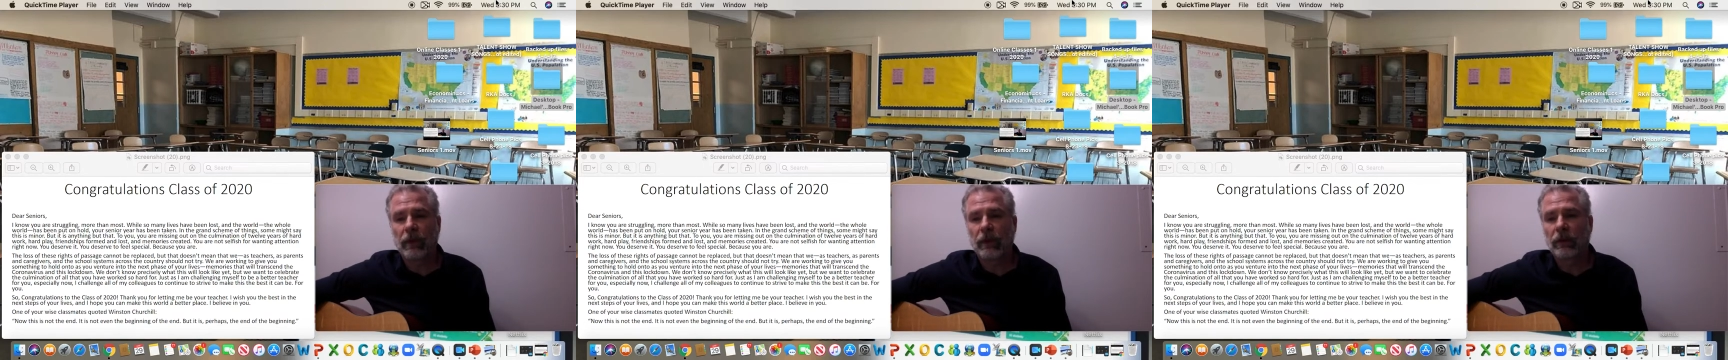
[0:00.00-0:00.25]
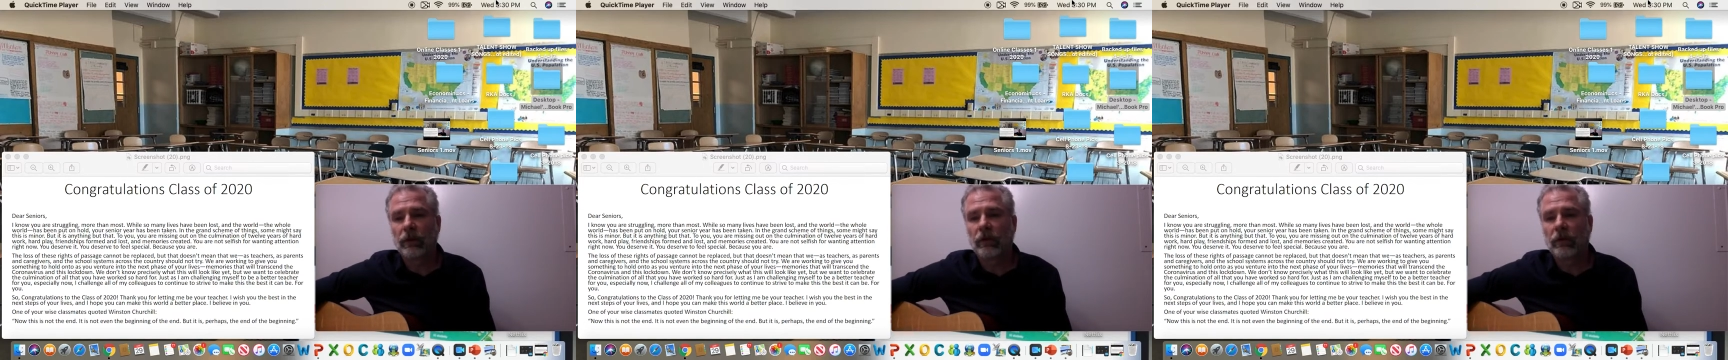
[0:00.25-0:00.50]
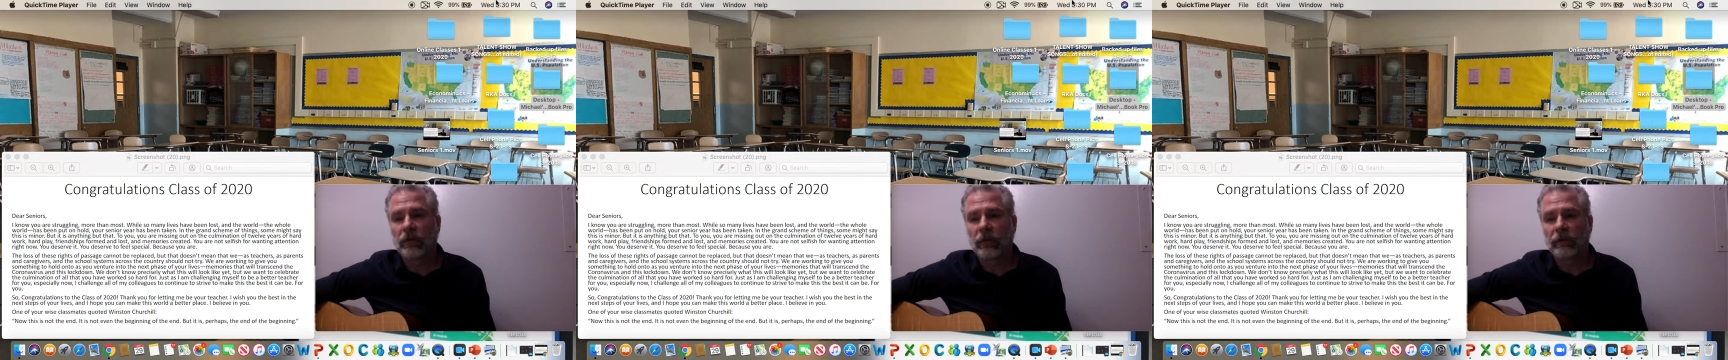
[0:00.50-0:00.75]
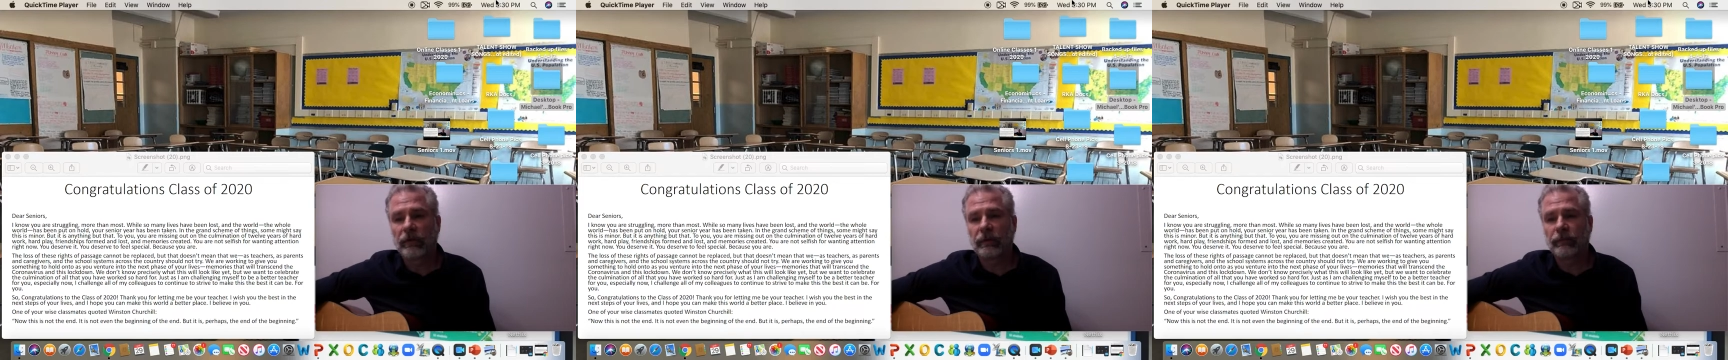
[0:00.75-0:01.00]
You deserve
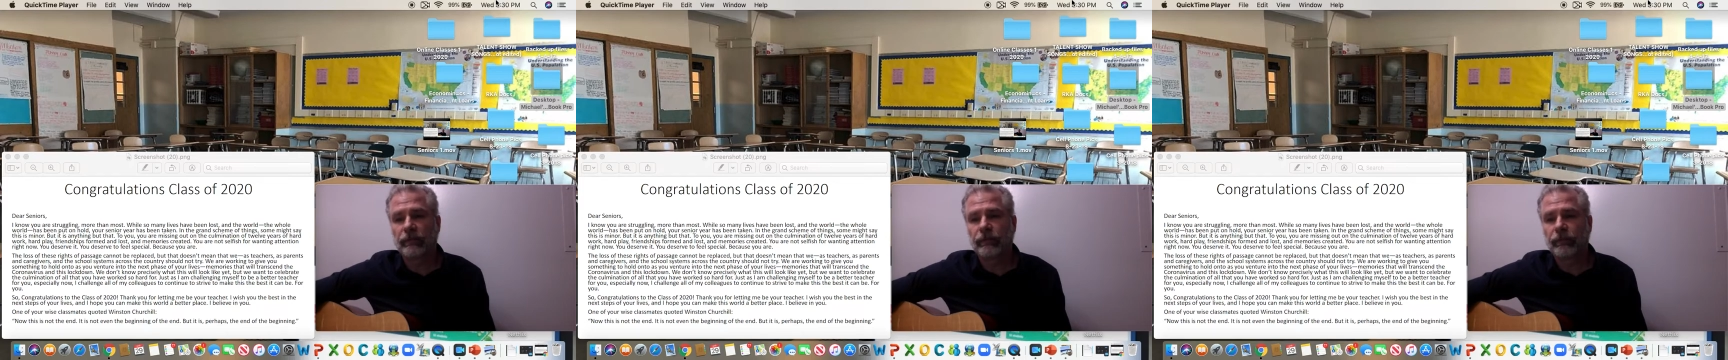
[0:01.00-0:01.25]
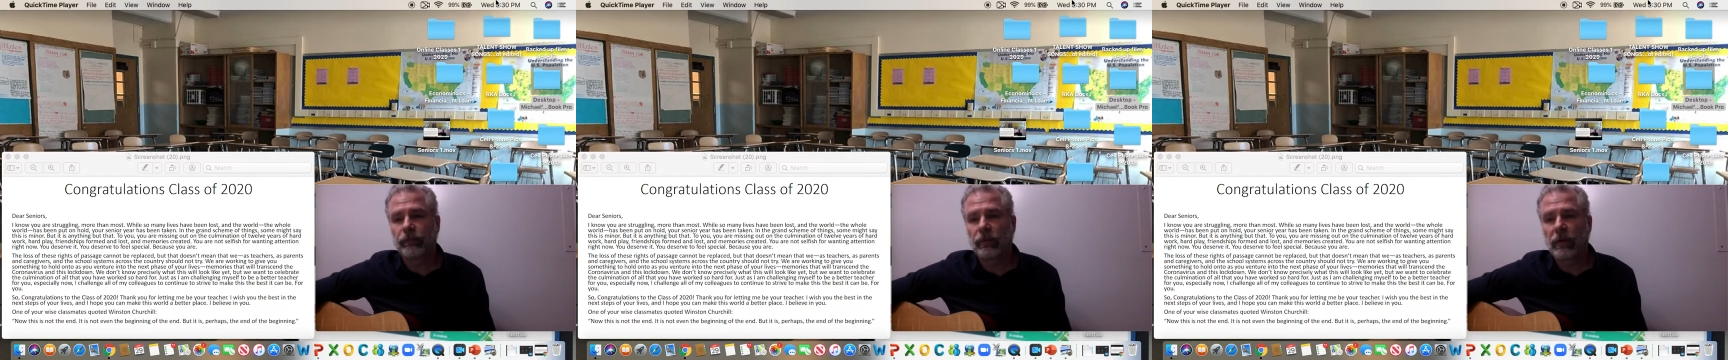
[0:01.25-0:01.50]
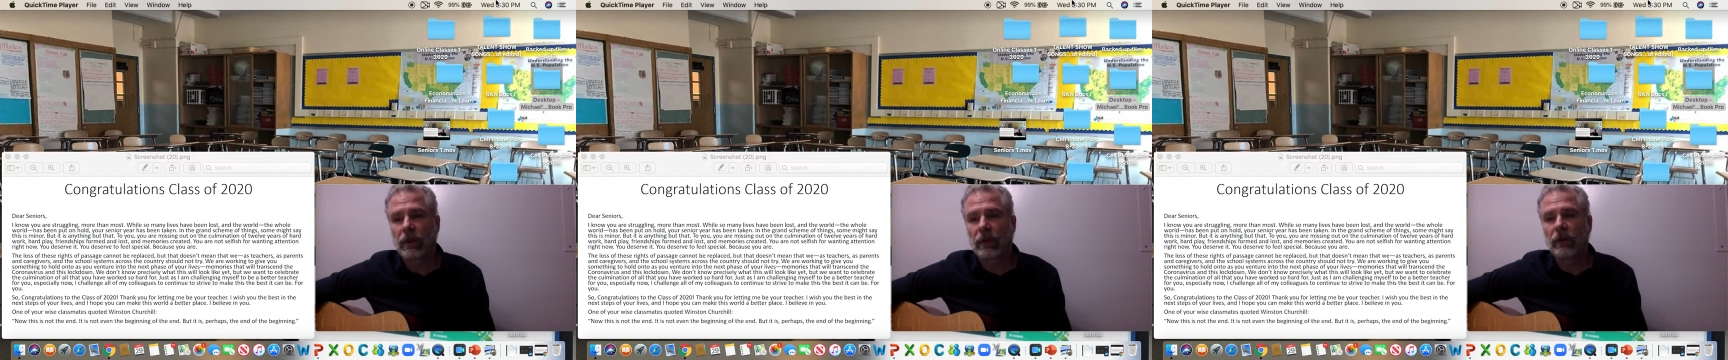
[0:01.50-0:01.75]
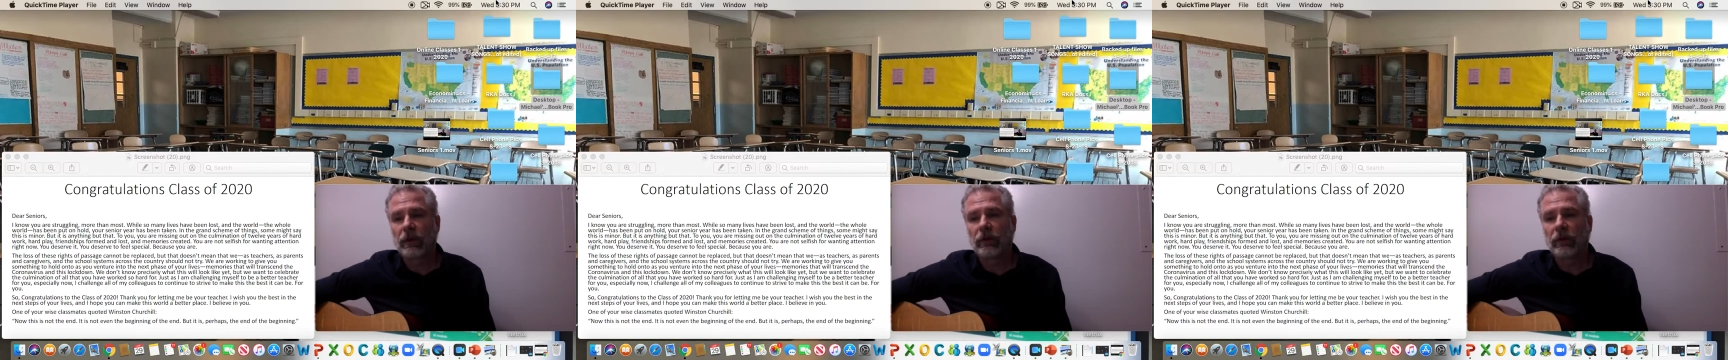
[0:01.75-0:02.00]
it.
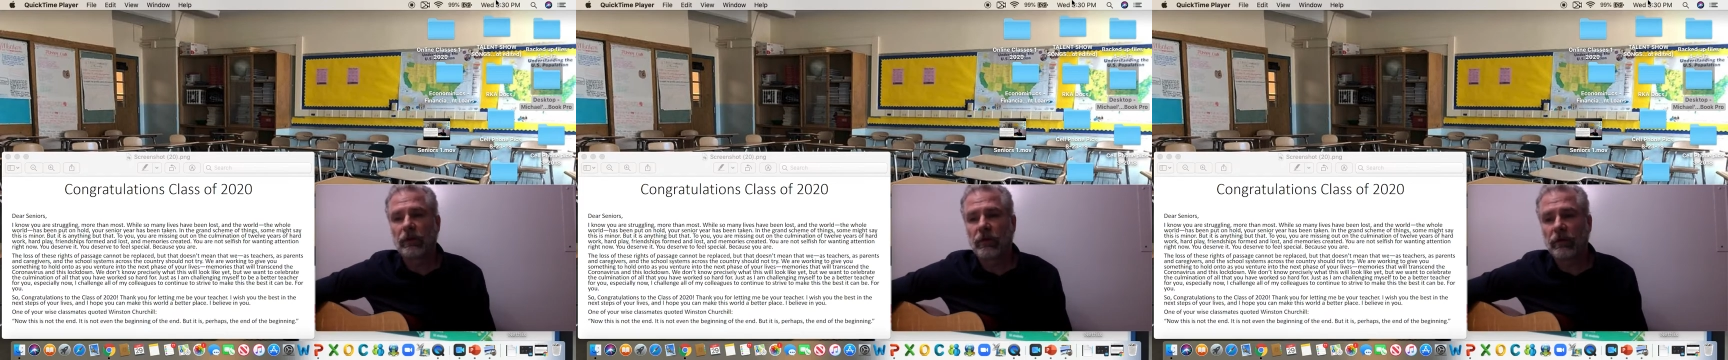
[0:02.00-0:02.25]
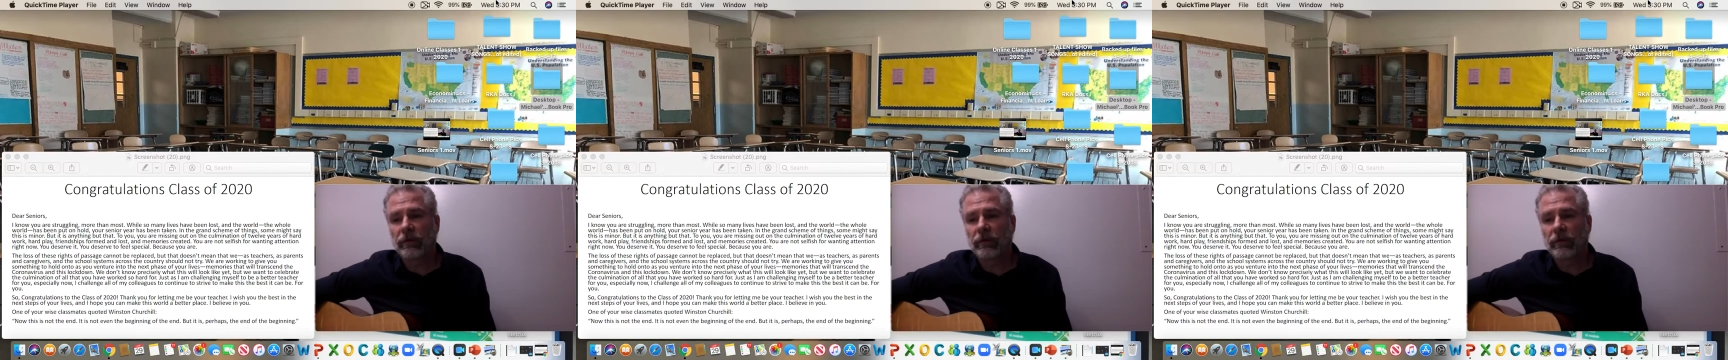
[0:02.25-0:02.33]
You deserve